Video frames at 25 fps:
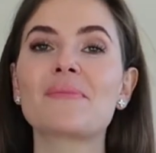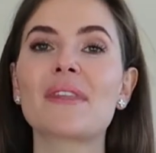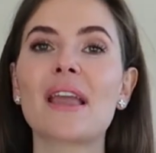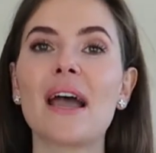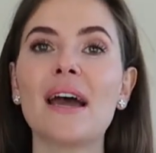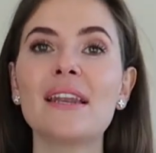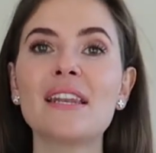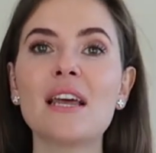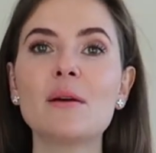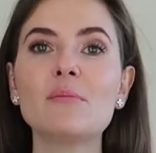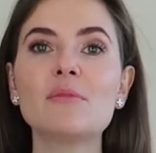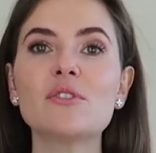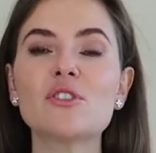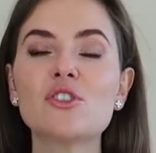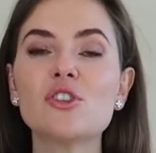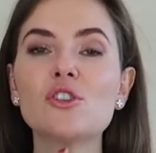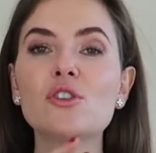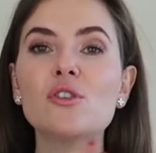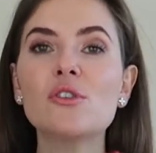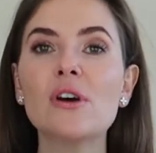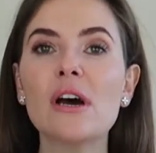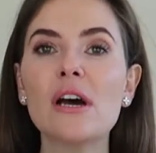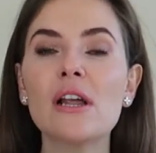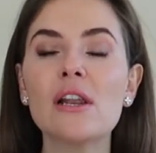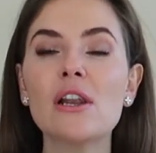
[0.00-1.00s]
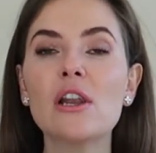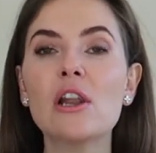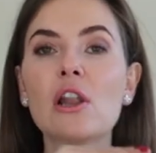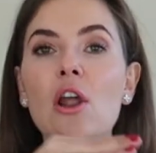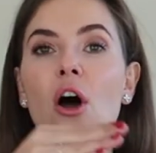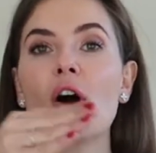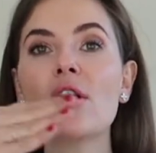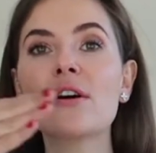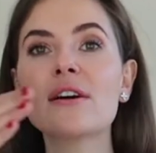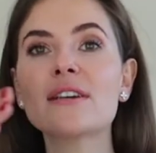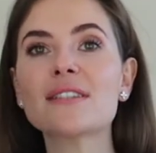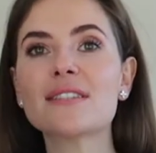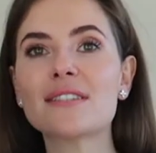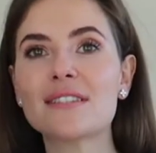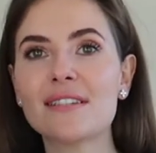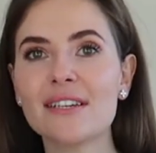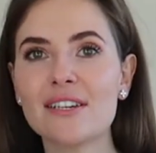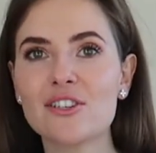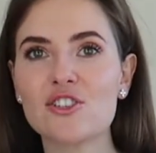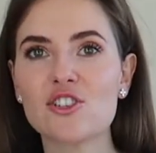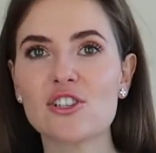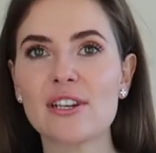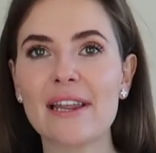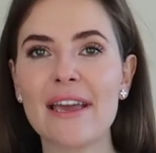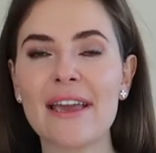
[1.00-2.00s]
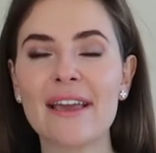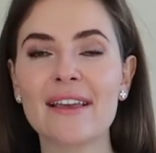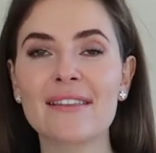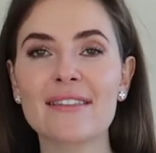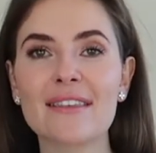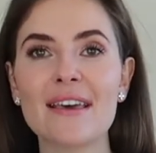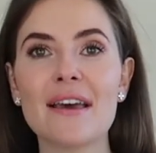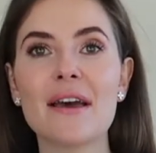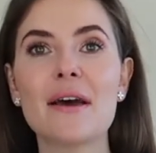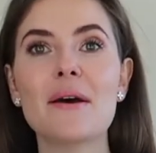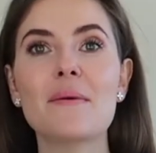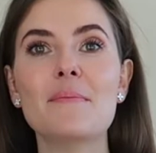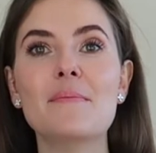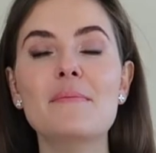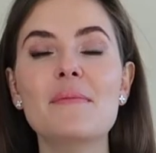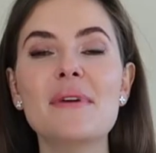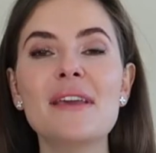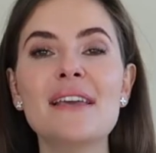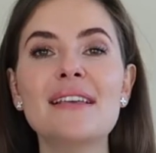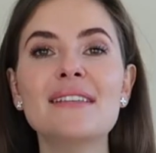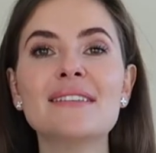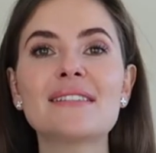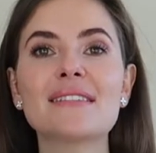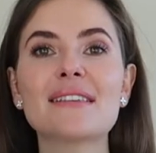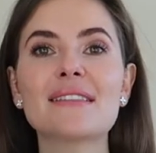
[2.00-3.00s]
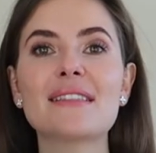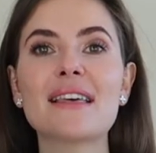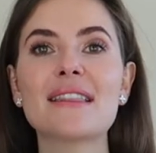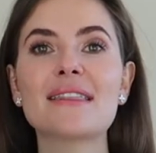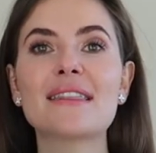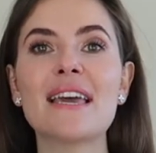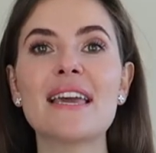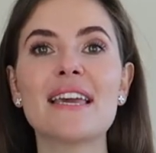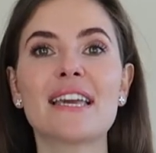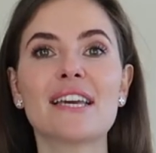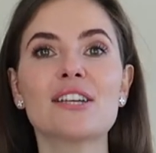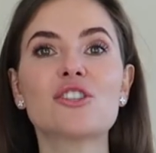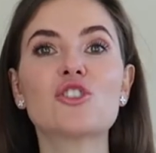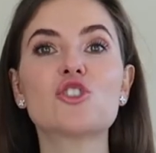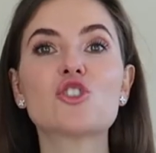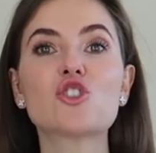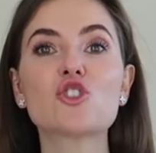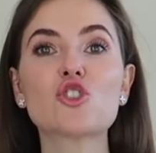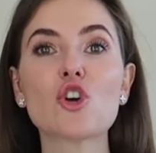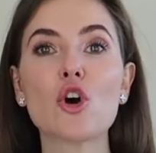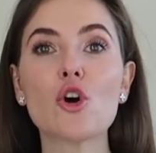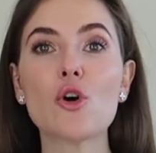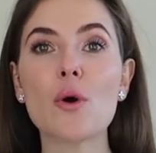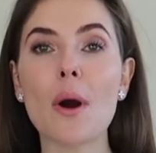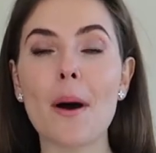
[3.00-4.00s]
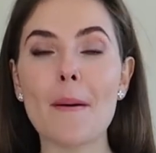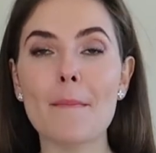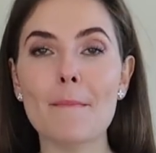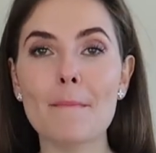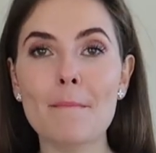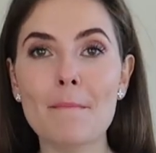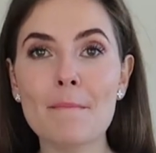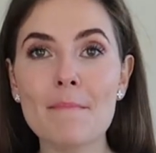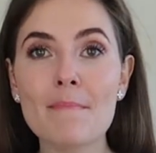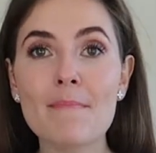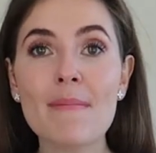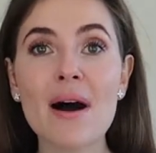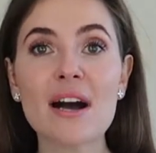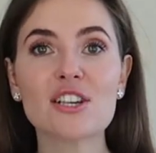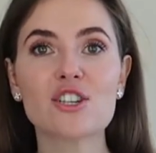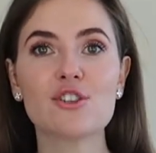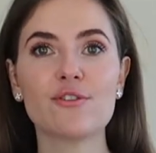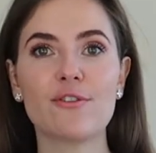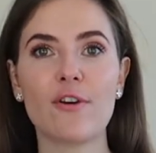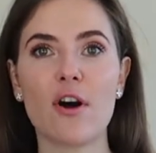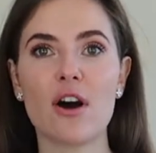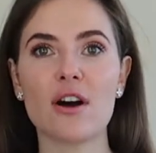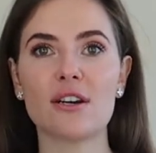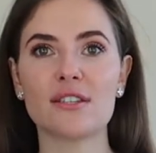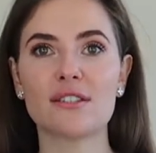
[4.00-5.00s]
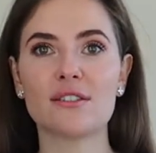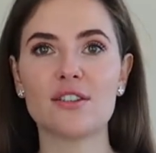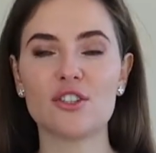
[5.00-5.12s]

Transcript: And number two, a longer stitch length means that they can sew much faster.